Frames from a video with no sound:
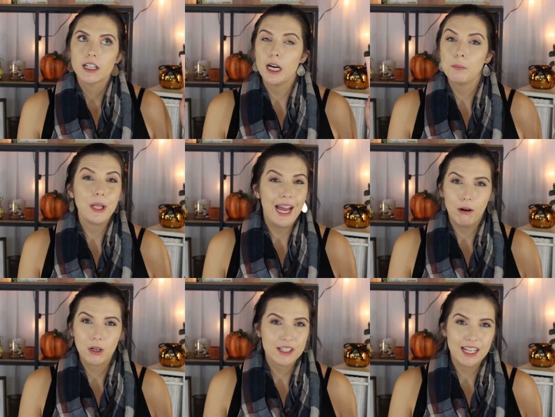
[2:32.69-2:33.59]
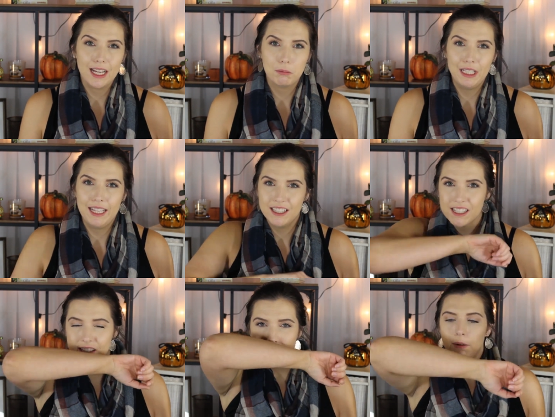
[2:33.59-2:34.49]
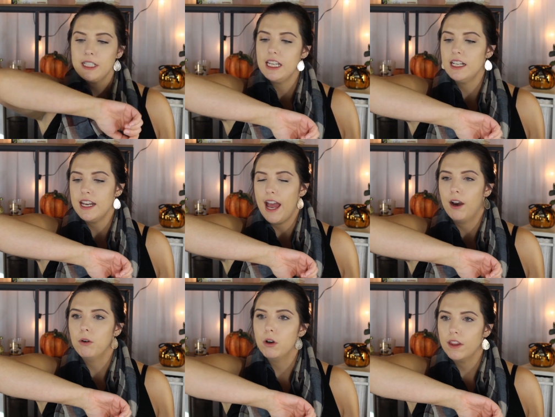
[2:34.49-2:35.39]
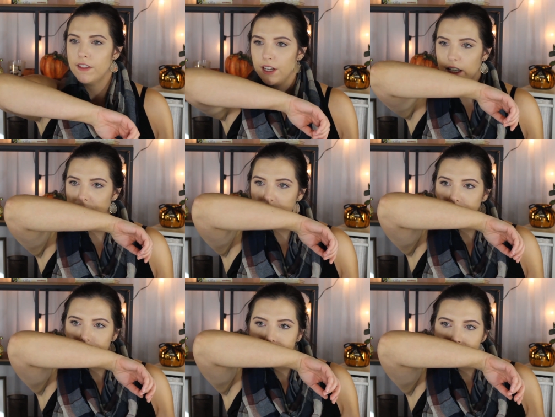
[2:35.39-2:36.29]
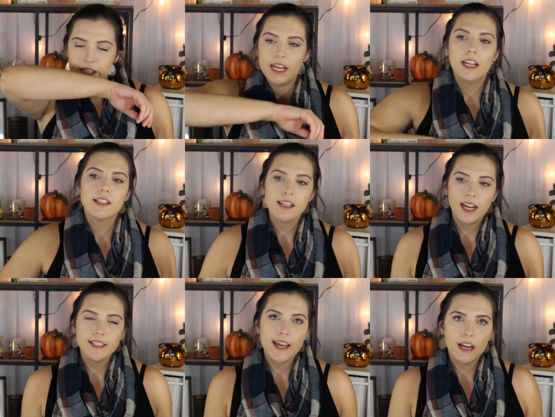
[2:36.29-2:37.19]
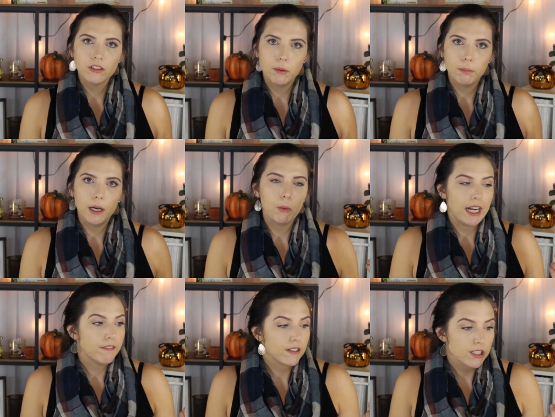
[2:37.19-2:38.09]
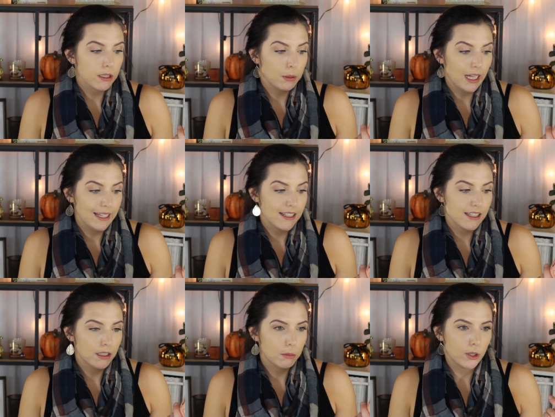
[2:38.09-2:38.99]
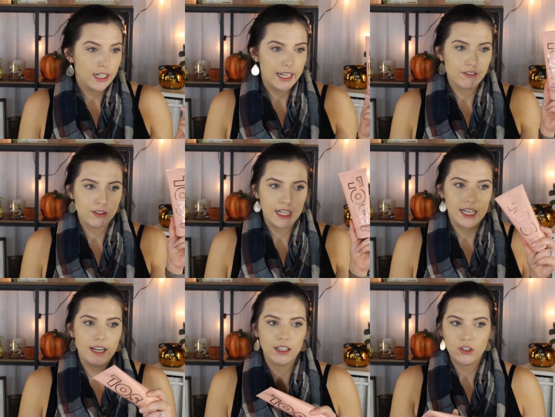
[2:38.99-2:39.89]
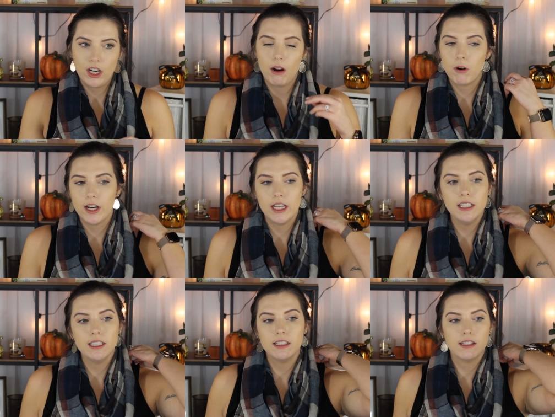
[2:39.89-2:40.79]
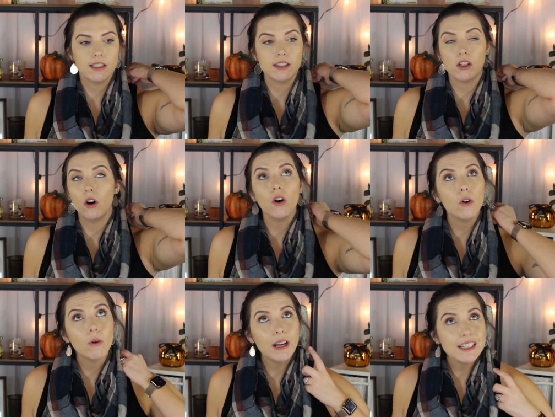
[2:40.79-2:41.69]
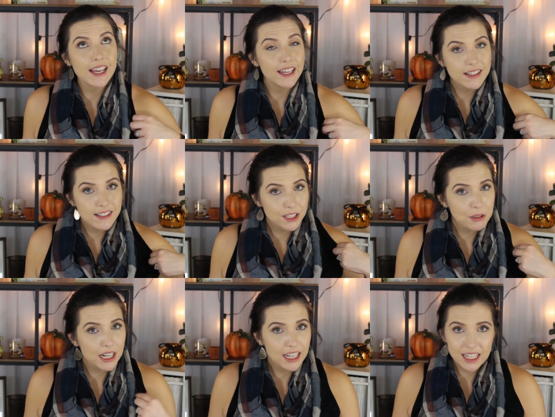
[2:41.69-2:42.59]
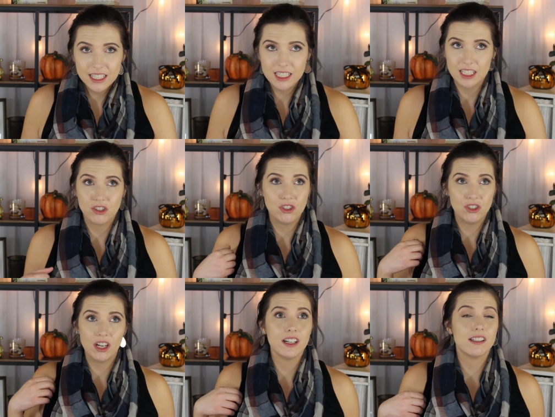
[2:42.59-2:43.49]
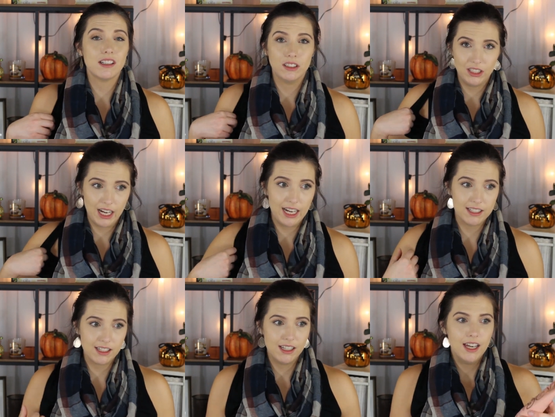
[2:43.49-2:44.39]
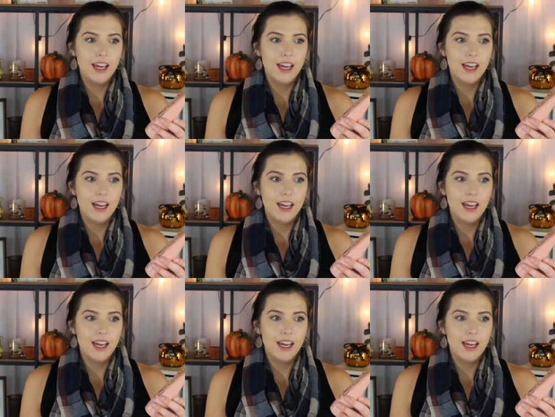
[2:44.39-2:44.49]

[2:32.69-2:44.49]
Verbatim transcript: couple hours that I apply this. I would say now the scent has died down, but when I first apply this in the morning after I get out of the shower, it is so intense, you guys. It's just a lot.